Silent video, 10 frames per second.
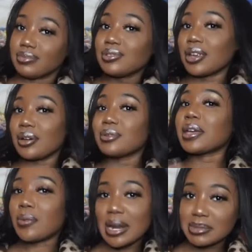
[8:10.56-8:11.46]
you know you
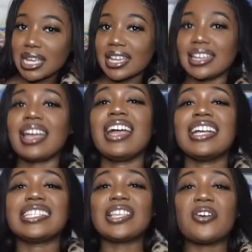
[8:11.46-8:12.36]
get what i'm saying
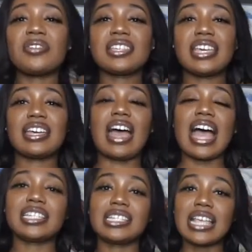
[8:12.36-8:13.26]
so yeah
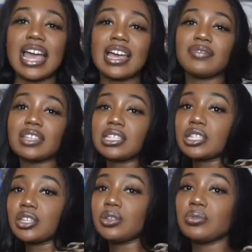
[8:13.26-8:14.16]
i just have
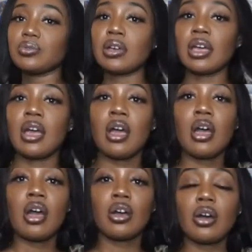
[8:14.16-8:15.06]
this cute
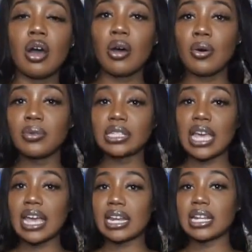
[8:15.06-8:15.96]
coat
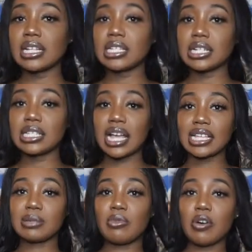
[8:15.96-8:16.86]
and it is in a
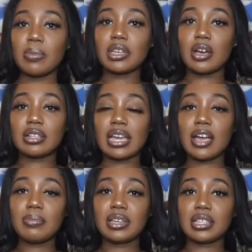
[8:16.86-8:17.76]
size small but y'all look
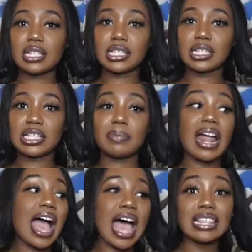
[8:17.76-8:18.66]
how big this is but
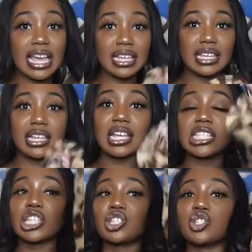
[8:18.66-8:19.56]
I, I like it
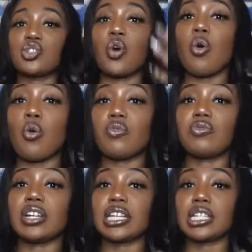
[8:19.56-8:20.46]
because it's so
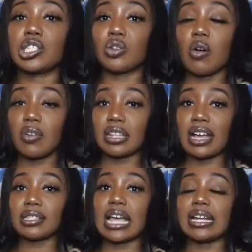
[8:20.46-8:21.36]
freaking soft on the
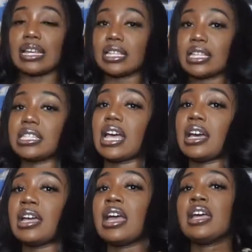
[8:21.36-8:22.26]
outside and the
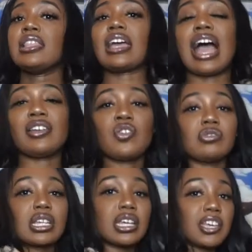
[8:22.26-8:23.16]
inside like I know
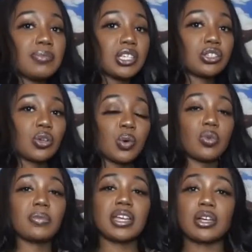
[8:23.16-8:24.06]
it's gonna keep me so
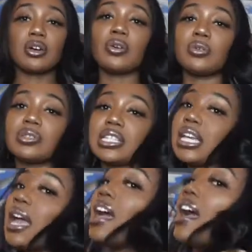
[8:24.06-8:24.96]
warm and
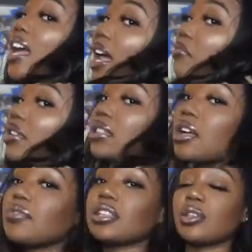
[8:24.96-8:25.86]
cozy and I've been
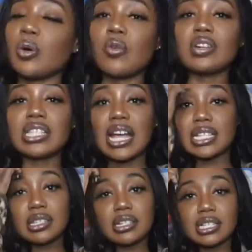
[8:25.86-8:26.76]
loving the
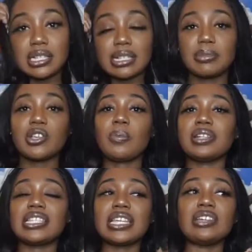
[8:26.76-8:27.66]
oversized look since I'm so
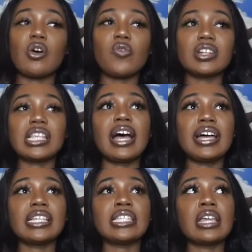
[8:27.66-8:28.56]
petite
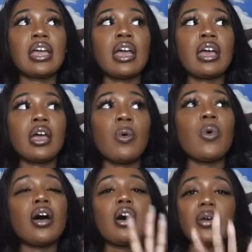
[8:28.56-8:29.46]
oversized
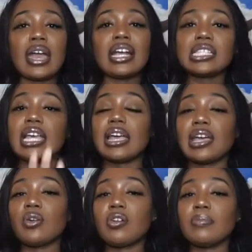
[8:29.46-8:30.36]
well okay it's a
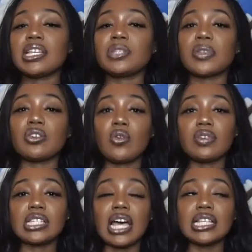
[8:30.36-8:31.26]
hit or miss with
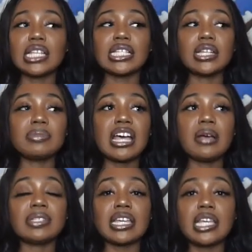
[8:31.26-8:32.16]
oversized because
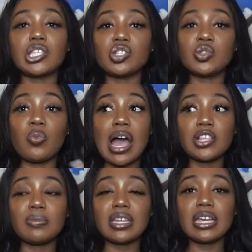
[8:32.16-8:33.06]
sometimes it can
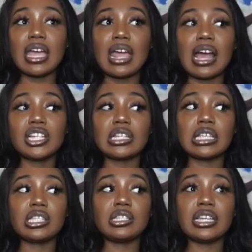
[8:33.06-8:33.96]
swallow me and I
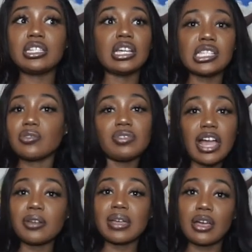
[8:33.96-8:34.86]
just it doesn't
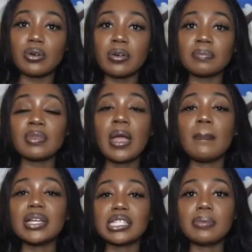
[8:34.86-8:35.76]
flatter me at all
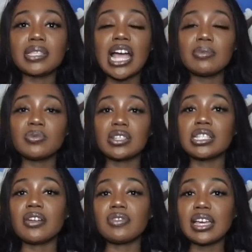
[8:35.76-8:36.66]
but sometimes with
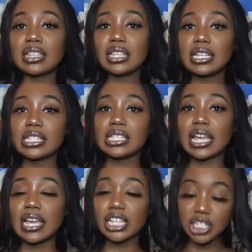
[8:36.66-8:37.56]
stuff like this
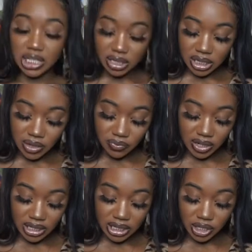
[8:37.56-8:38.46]
like it just looks
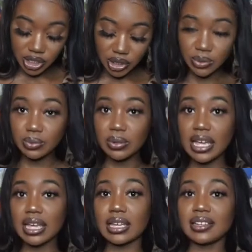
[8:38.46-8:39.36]
really cute
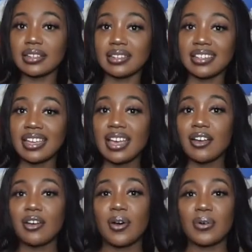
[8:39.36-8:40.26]
and
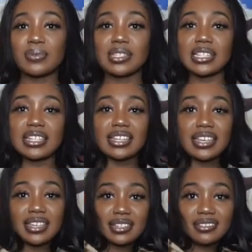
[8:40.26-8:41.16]

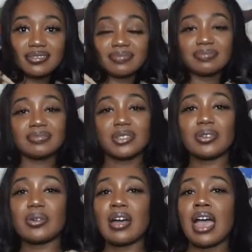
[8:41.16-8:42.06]
cozy and you
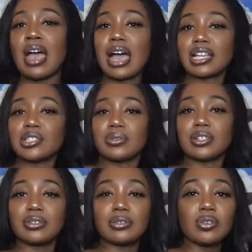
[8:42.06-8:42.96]
know i could do a
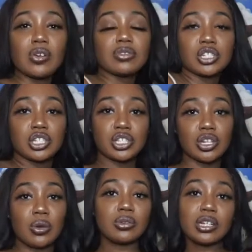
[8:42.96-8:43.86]
little off the
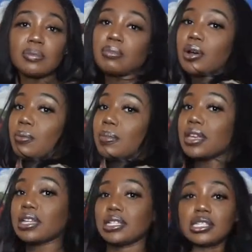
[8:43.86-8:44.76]
shoulder
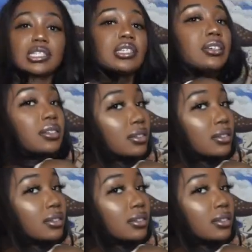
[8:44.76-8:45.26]
moments